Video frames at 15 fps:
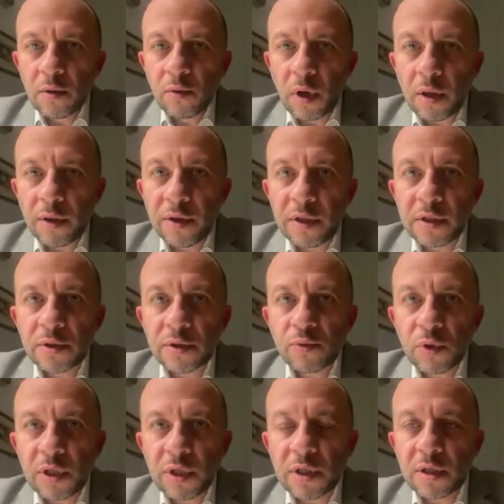Well, this
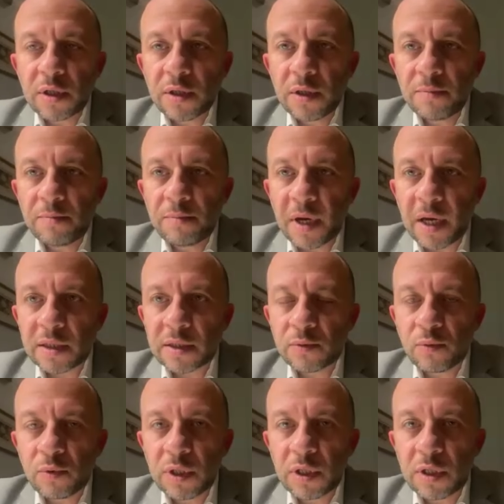week, the past
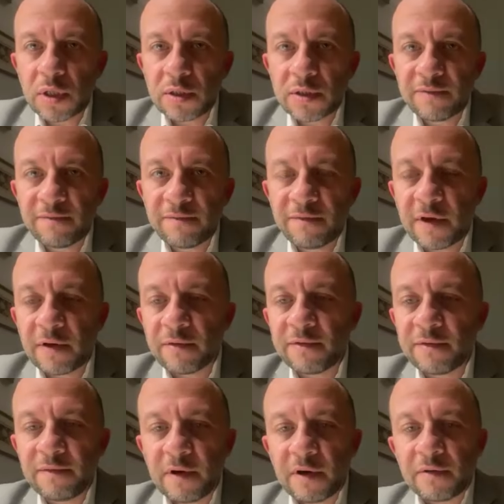week is
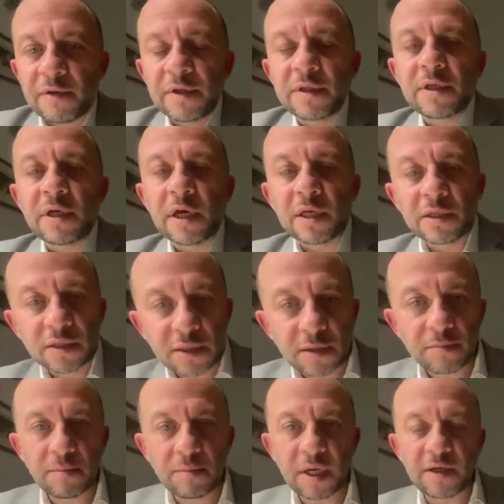very, very intense
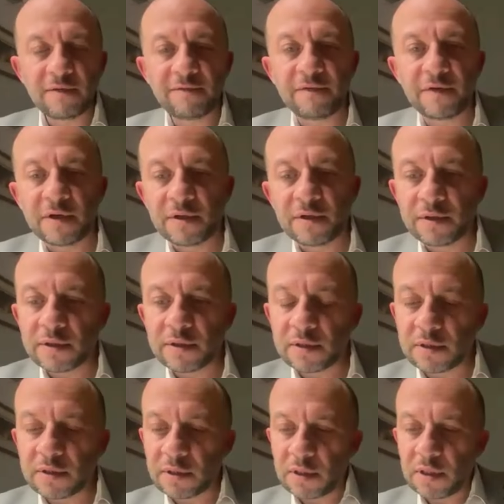in many
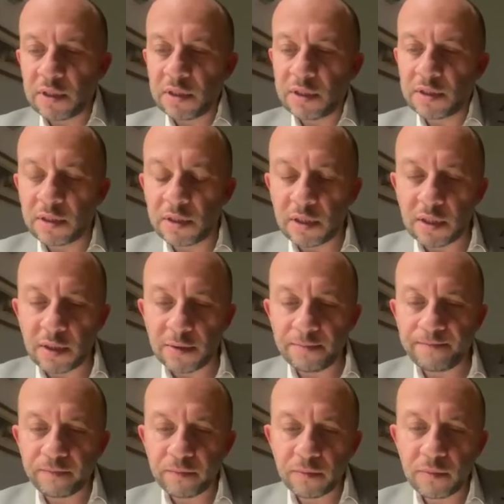fields in
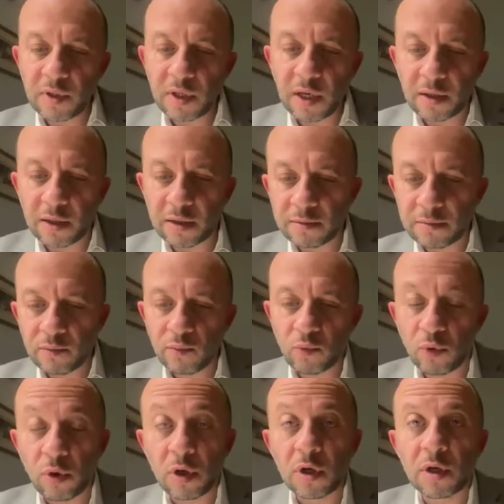the
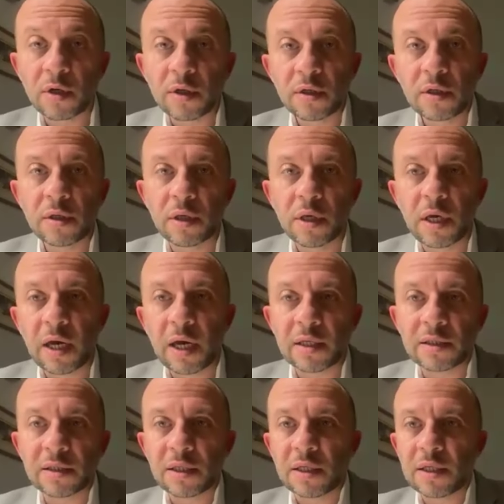war in Gaza,